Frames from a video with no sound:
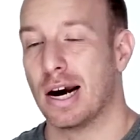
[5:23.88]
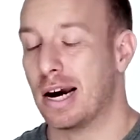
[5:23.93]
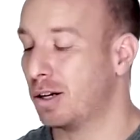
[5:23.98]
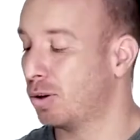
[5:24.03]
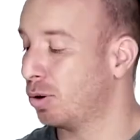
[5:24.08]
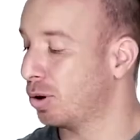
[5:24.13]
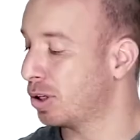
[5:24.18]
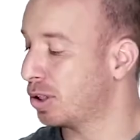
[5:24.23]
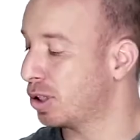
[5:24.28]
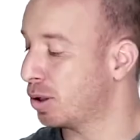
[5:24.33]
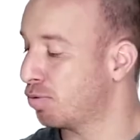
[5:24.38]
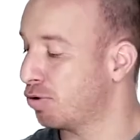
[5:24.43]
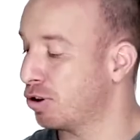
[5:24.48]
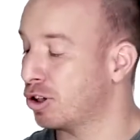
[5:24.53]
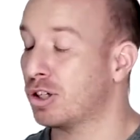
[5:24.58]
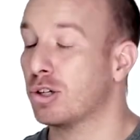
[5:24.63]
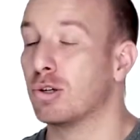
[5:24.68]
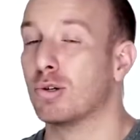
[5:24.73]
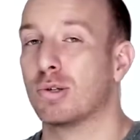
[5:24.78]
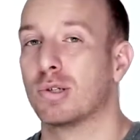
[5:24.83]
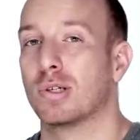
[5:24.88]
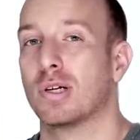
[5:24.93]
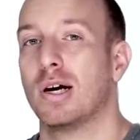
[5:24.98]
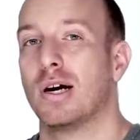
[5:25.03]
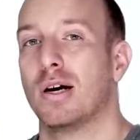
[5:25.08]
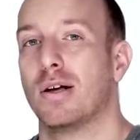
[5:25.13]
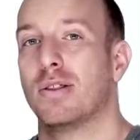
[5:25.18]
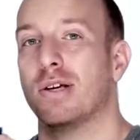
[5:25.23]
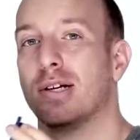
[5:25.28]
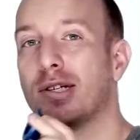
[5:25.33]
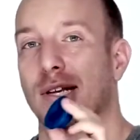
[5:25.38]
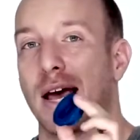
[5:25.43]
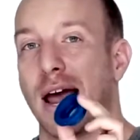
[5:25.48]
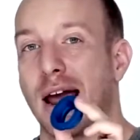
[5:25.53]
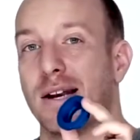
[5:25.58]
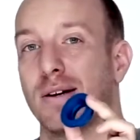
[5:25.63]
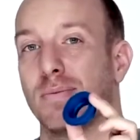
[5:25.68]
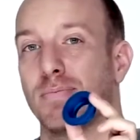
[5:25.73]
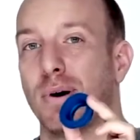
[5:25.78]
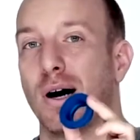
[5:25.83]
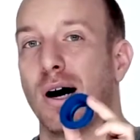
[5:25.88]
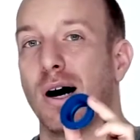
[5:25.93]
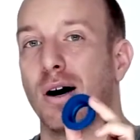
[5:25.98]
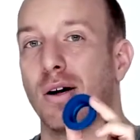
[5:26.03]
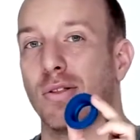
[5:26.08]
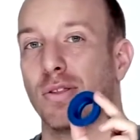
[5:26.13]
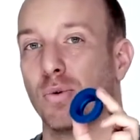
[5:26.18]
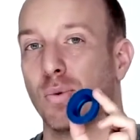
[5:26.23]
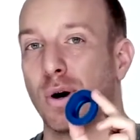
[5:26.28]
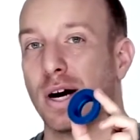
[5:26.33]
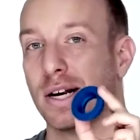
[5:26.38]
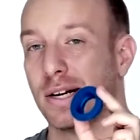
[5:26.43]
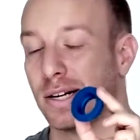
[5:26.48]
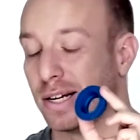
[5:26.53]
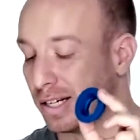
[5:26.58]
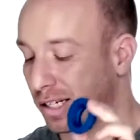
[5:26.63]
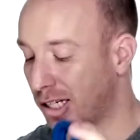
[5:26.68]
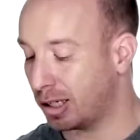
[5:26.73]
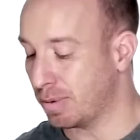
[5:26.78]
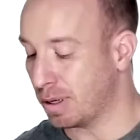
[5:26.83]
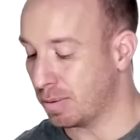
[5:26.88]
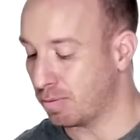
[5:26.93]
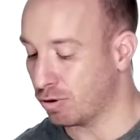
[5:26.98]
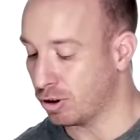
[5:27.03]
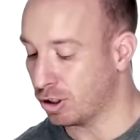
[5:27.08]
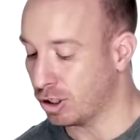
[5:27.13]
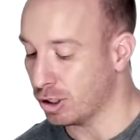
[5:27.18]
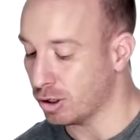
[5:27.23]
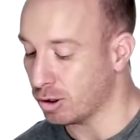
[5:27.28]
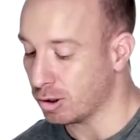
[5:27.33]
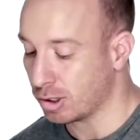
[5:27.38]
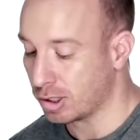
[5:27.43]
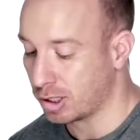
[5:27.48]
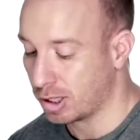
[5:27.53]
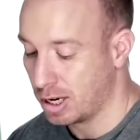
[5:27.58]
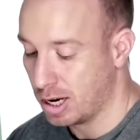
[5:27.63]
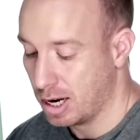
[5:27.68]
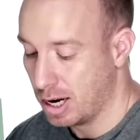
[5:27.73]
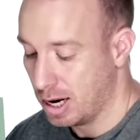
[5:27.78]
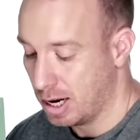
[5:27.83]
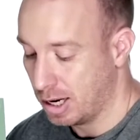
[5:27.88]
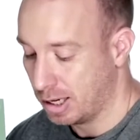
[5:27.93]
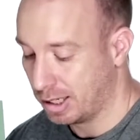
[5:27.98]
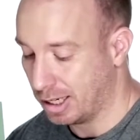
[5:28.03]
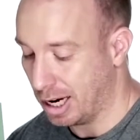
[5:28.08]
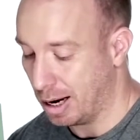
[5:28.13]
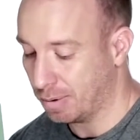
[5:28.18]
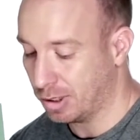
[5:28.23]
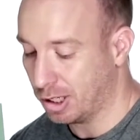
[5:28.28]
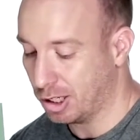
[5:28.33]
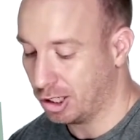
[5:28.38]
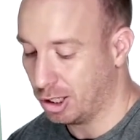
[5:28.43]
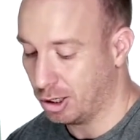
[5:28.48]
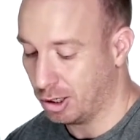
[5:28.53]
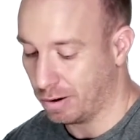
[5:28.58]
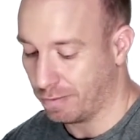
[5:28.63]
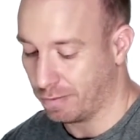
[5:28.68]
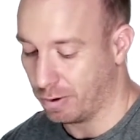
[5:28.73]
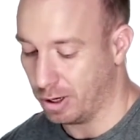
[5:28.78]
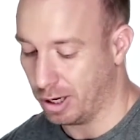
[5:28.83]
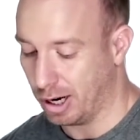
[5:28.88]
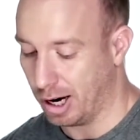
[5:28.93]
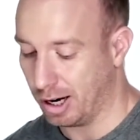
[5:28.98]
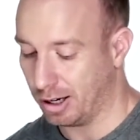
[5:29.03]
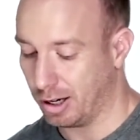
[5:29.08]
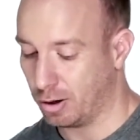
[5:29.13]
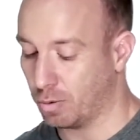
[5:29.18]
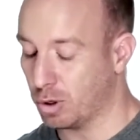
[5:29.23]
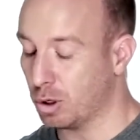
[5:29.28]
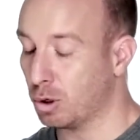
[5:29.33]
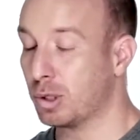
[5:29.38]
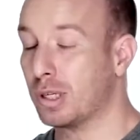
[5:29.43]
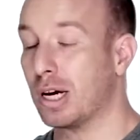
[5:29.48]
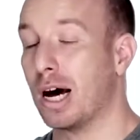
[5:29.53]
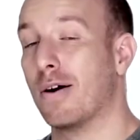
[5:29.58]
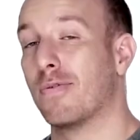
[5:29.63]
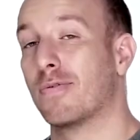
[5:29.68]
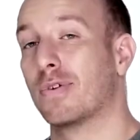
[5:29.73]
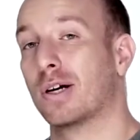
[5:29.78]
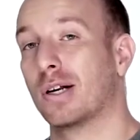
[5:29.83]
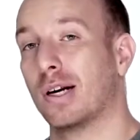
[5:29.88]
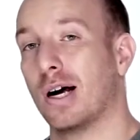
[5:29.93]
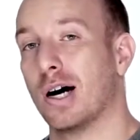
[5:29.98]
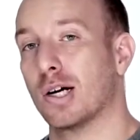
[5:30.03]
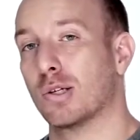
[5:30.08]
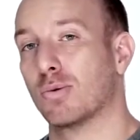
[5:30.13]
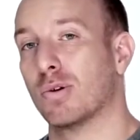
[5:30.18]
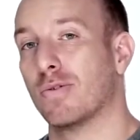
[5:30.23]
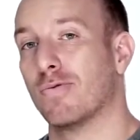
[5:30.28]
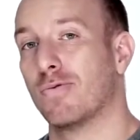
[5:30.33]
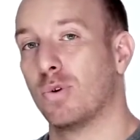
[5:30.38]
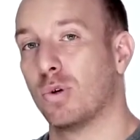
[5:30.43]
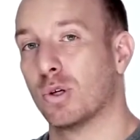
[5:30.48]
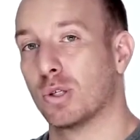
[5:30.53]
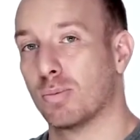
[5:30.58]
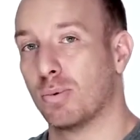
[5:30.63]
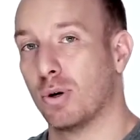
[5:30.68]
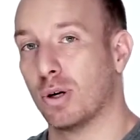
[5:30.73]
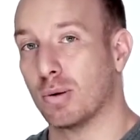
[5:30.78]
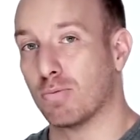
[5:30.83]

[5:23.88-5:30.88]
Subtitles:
in order to produce this end part the way it needs to be produced. Substituting for nylon, we also have glass reinforced